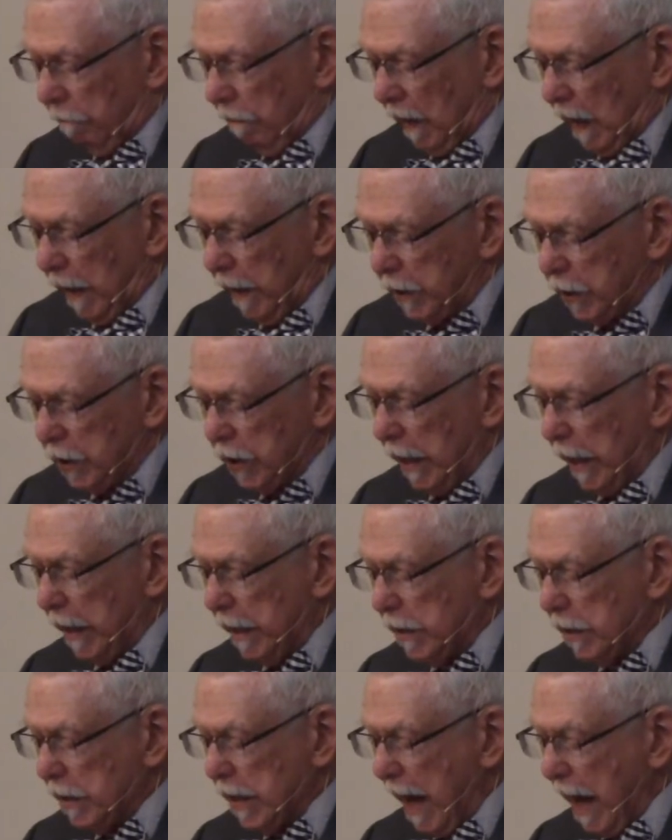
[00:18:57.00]
It
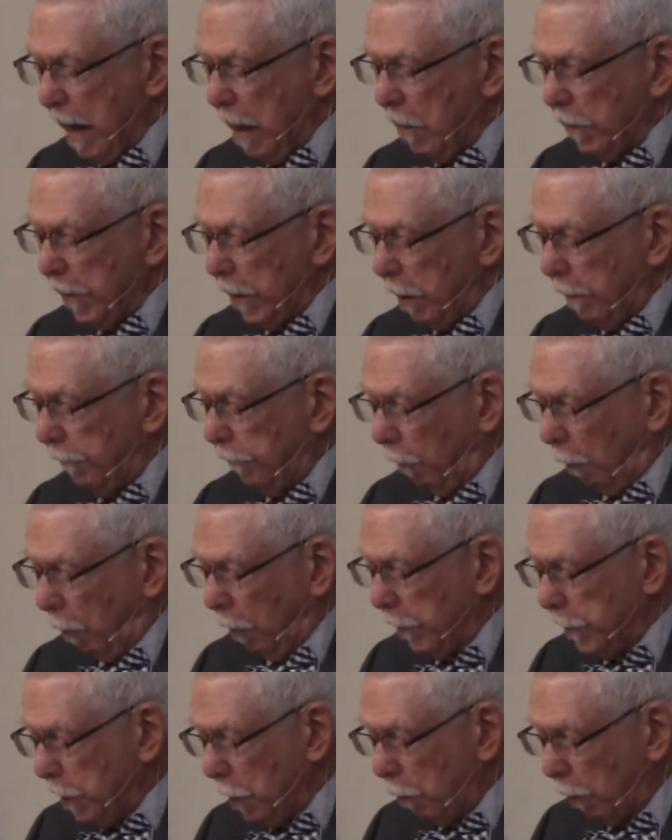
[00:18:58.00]
says, Now
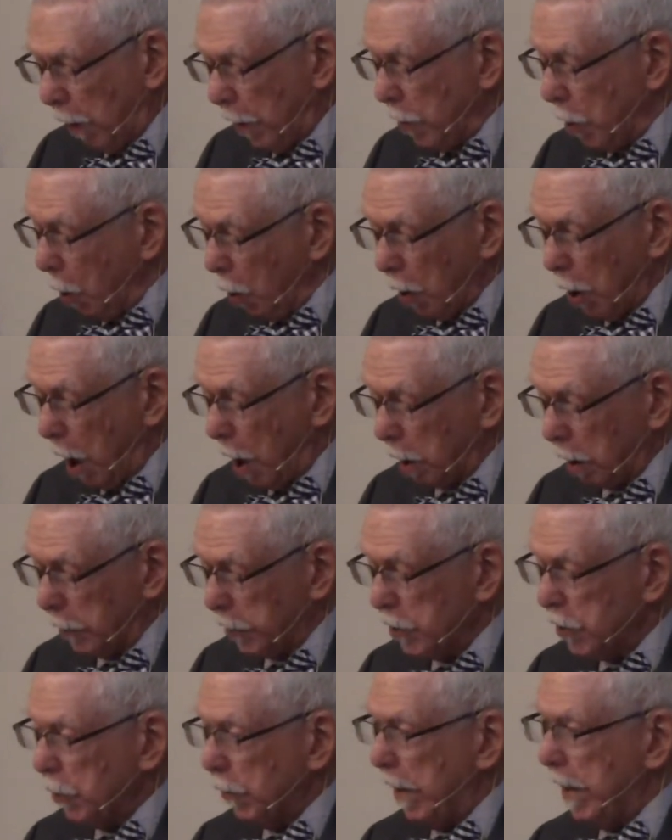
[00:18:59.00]
therefore you are no longer
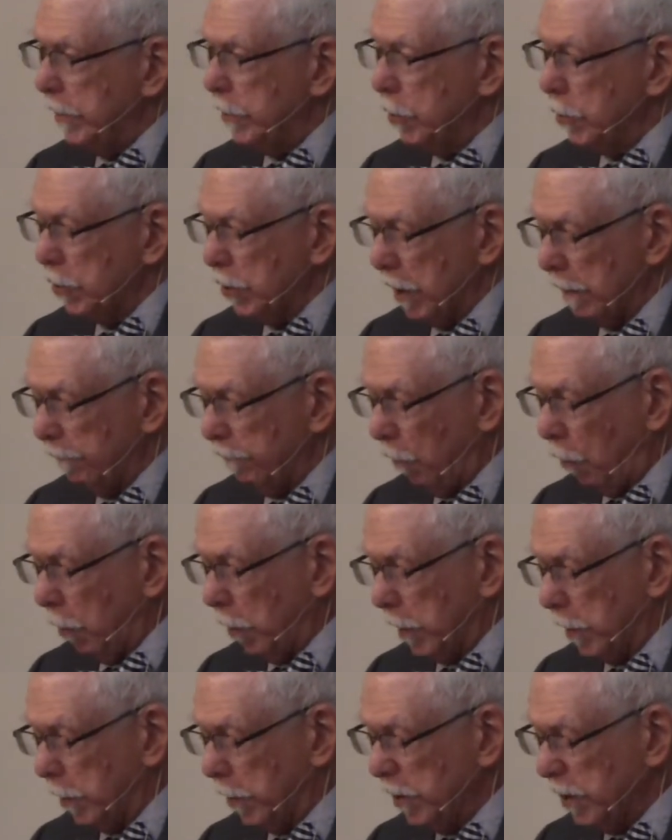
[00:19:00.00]
strangers and
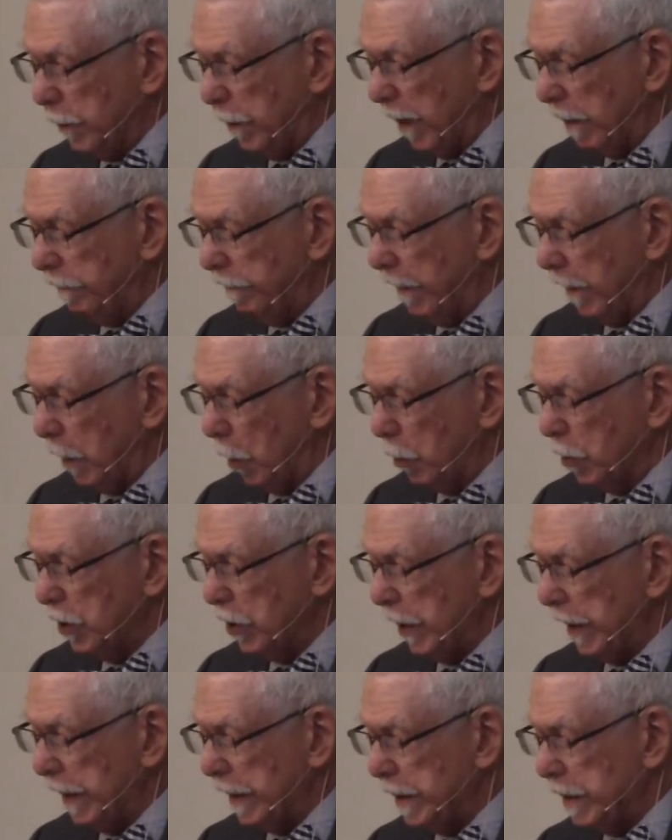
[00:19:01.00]
foreigners, but fellow
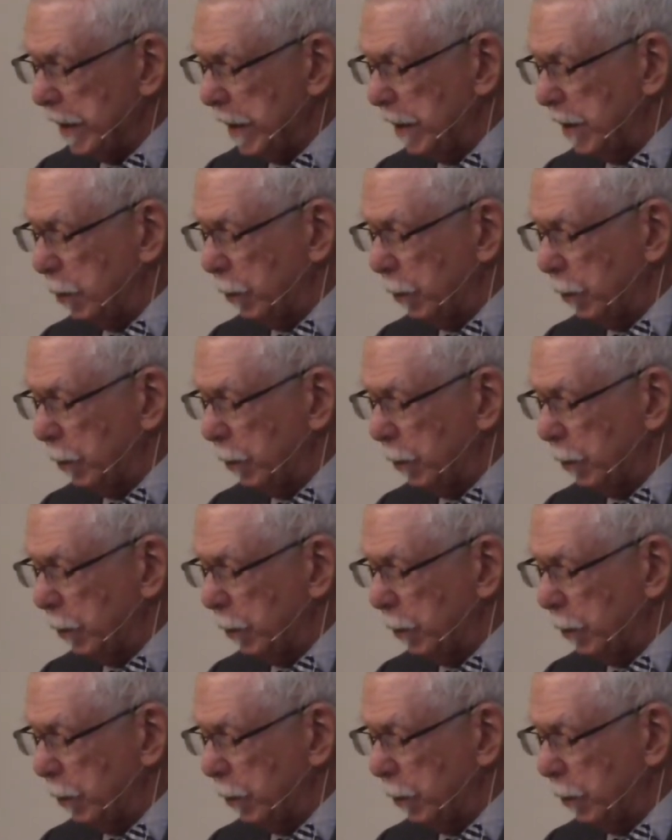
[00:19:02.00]
citizens